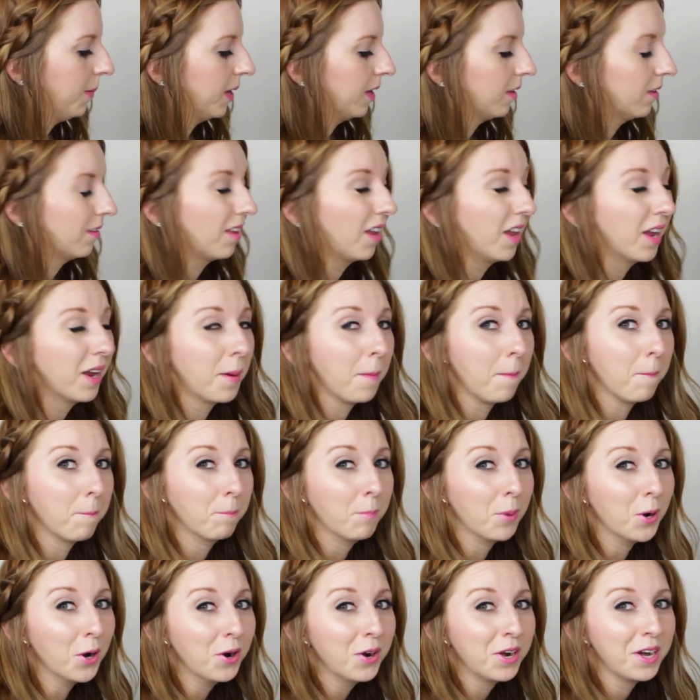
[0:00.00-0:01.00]
it's like
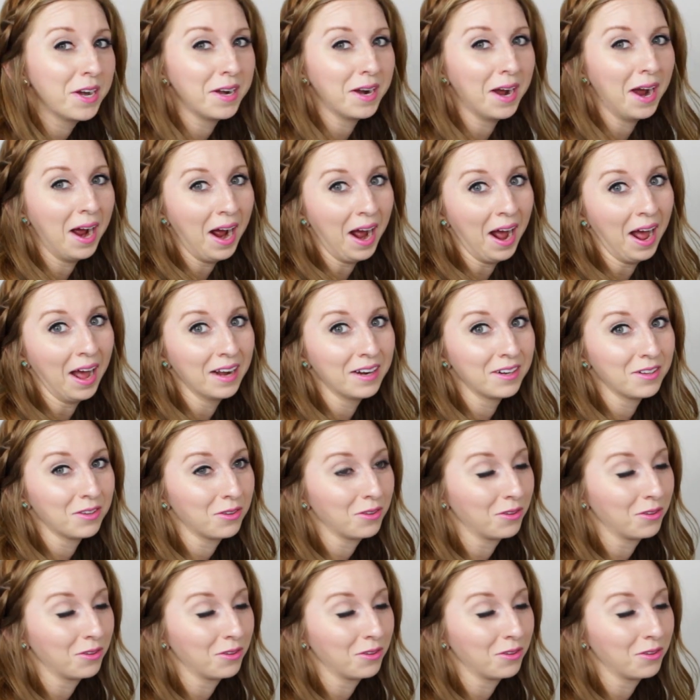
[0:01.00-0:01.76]
burning hot.